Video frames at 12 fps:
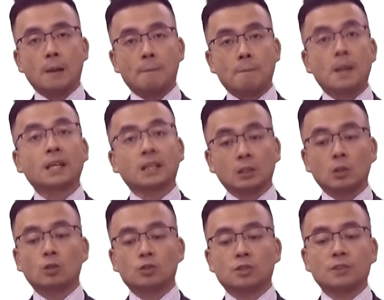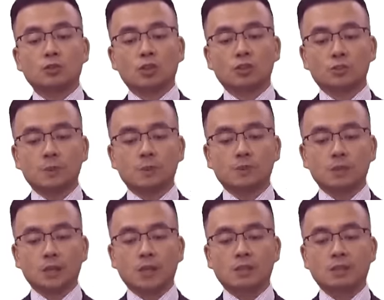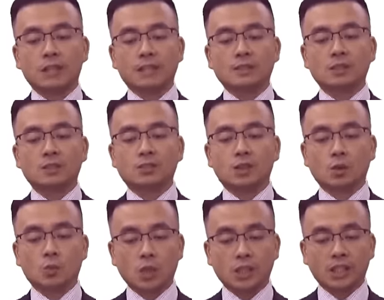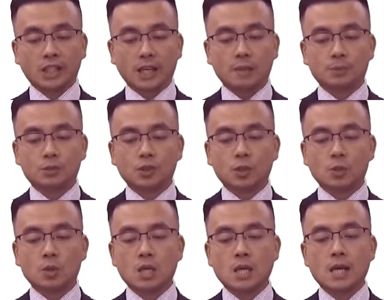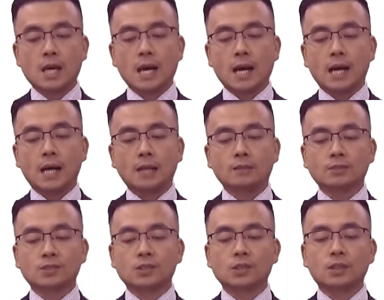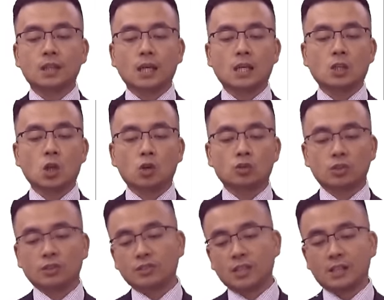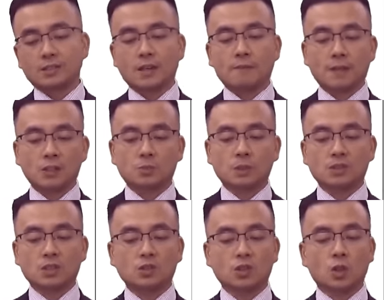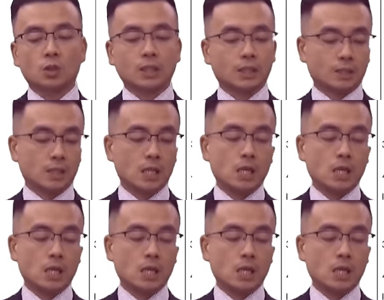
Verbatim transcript: making lots of adjustments, okay, related to working capital and the non-current asset investments and so on. And